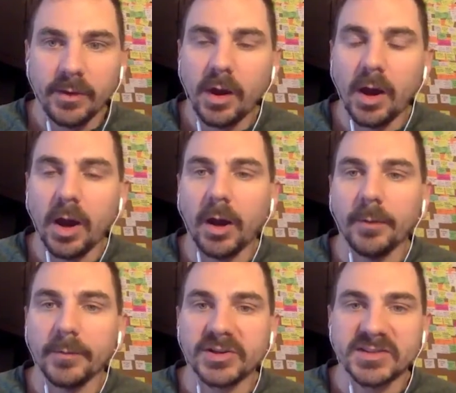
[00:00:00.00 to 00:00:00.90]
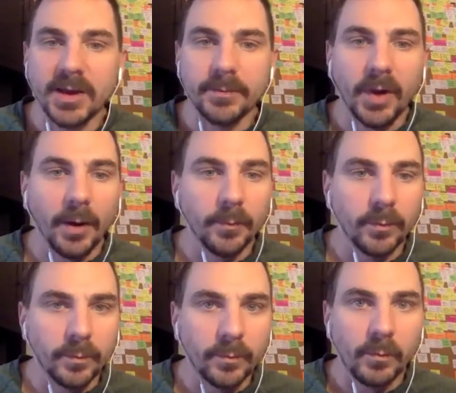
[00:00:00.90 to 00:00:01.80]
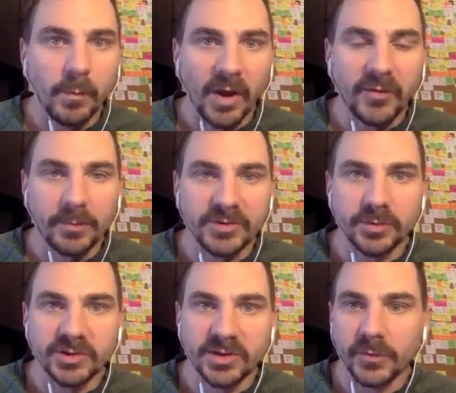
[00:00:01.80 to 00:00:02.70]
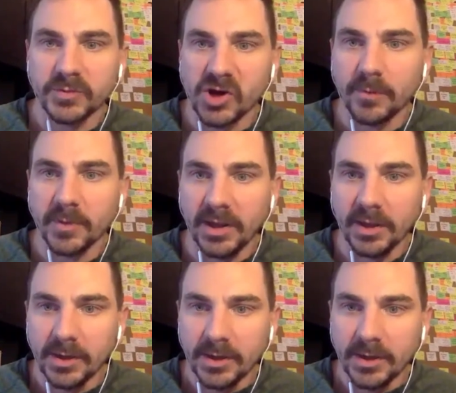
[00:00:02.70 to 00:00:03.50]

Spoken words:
because my family's originally from Germany.